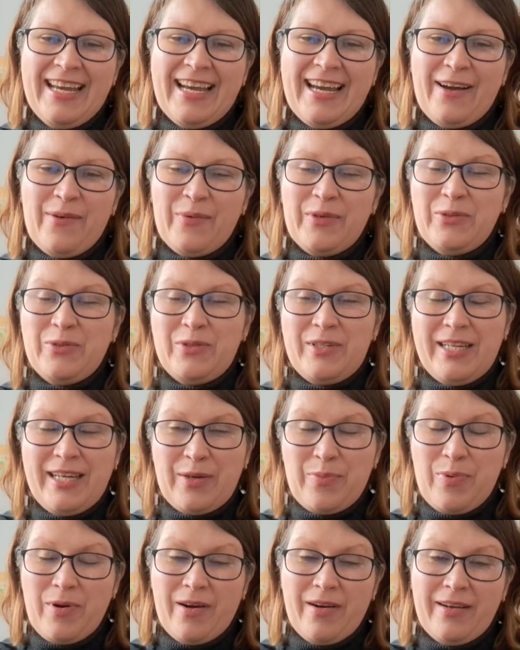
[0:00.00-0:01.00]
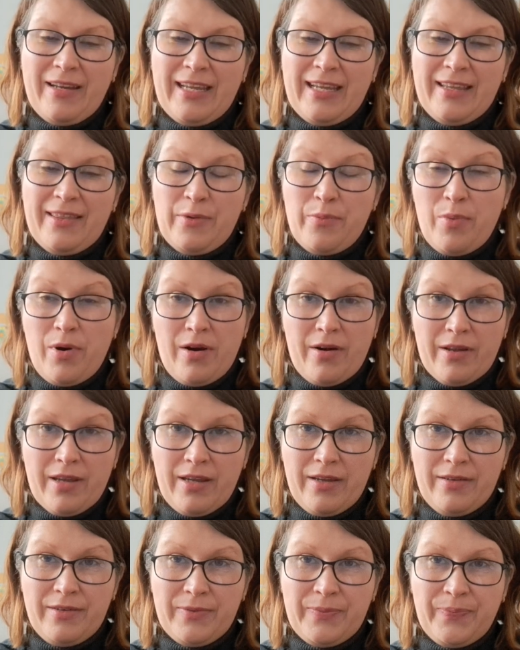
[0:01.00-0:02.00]
I want to take part in the
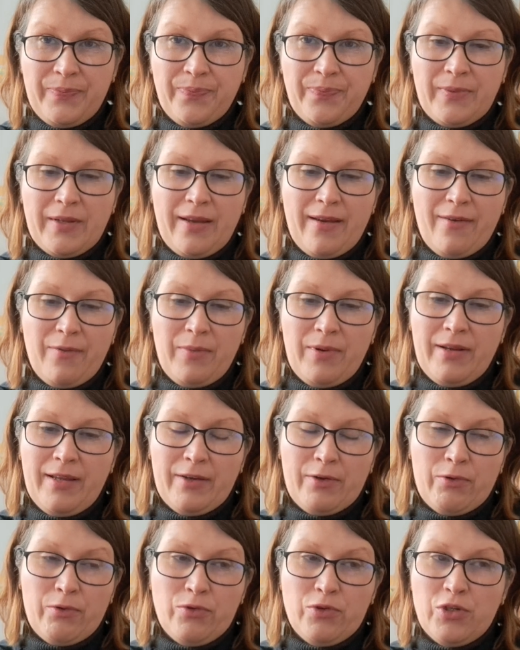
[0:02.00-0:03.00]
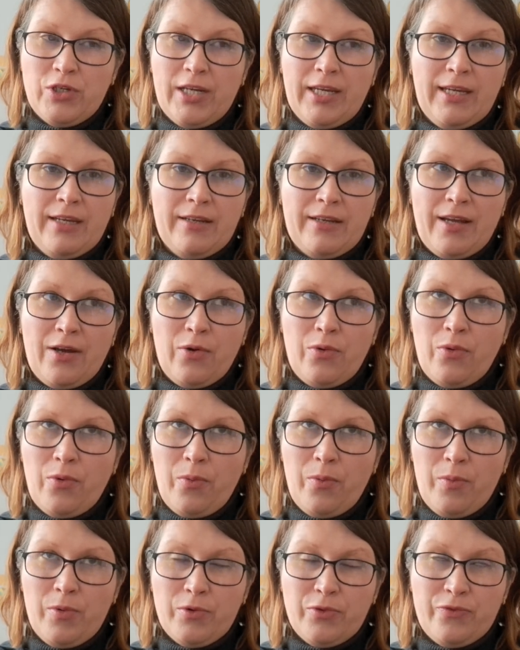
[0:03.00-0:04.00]
market. I've been like crocheting now
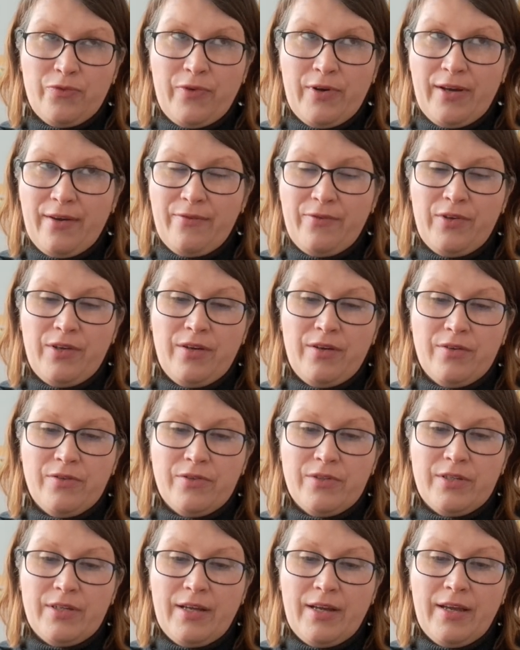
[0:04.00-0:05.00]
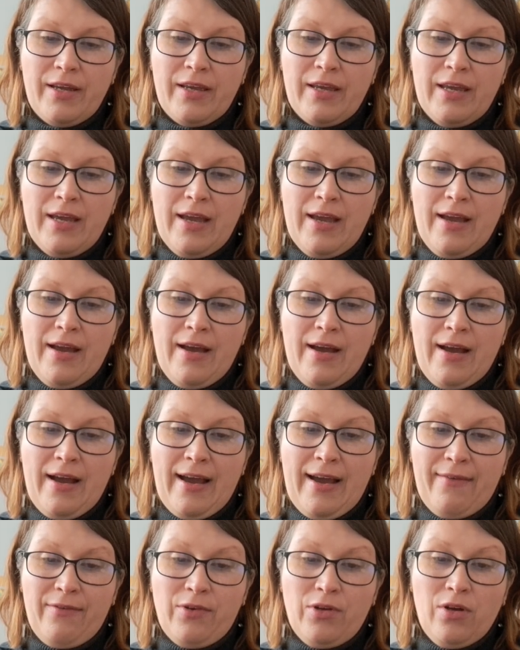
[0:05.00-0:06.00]
almost 5 years, and I
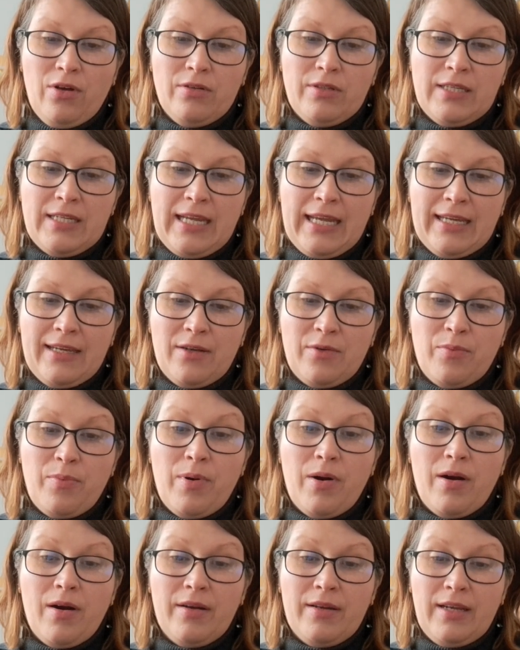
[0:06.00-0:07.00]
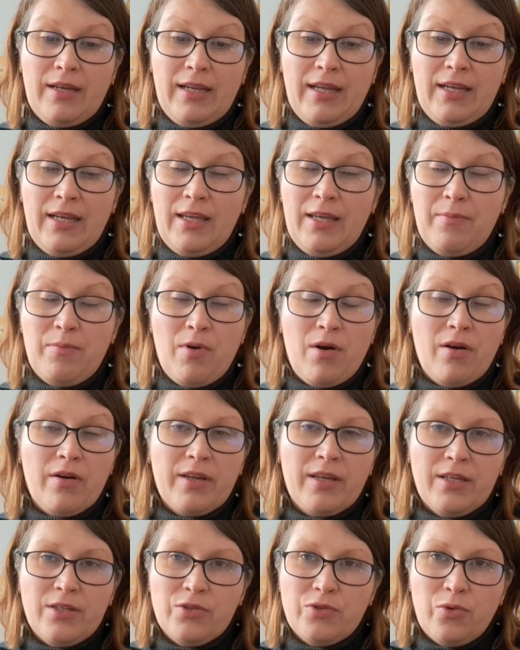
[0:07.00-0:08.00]
have not taken part in any
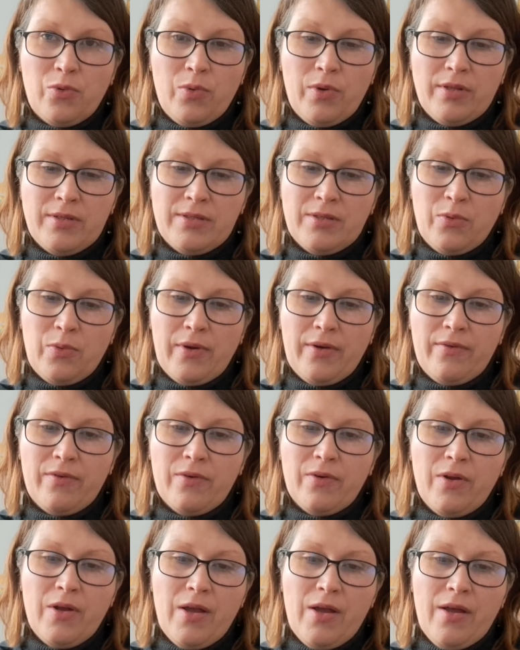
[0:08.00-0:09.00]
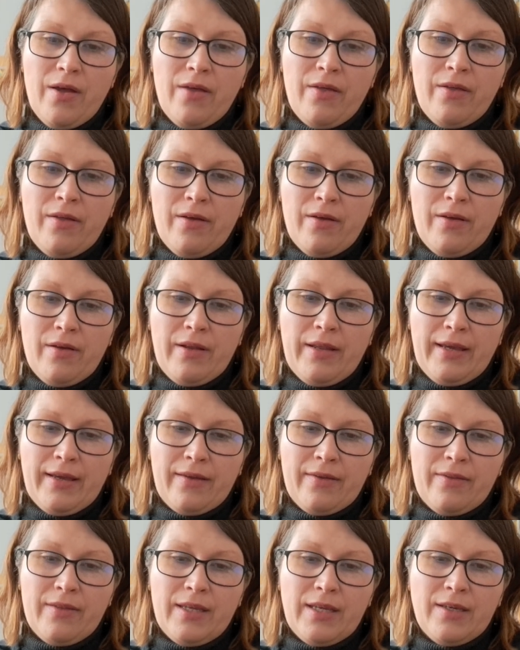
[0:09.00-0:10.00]
markets or whatsoever, like
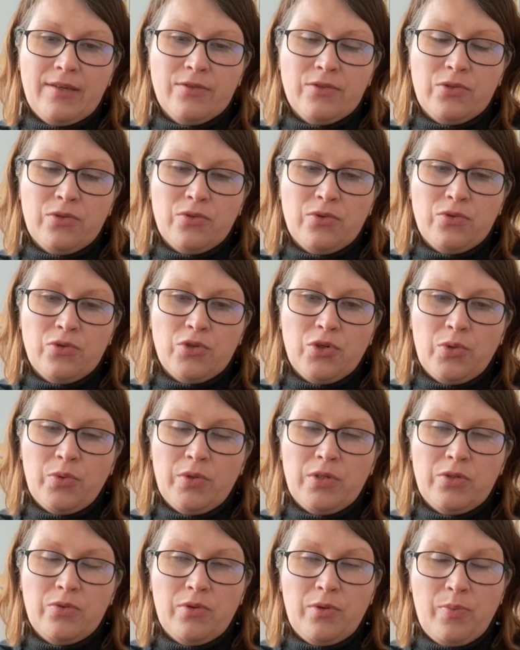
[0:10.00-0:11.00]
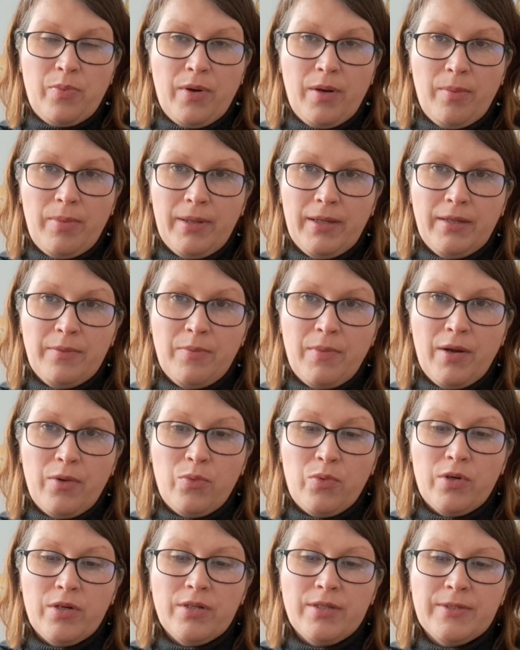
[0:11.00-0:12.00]
things to show it to the public, my
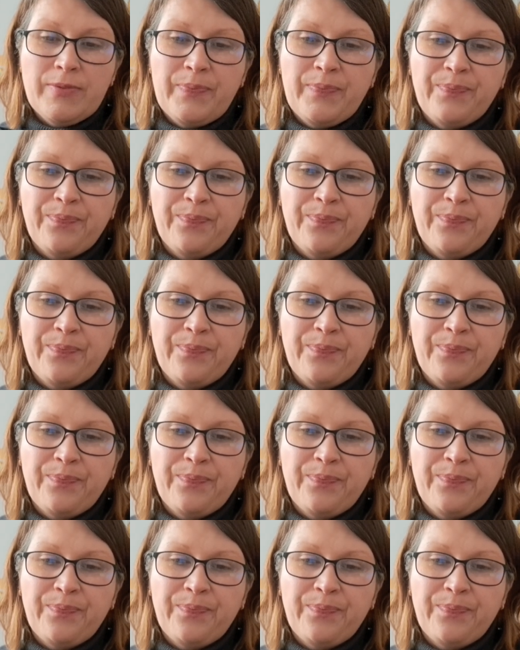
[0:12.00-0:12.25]
works.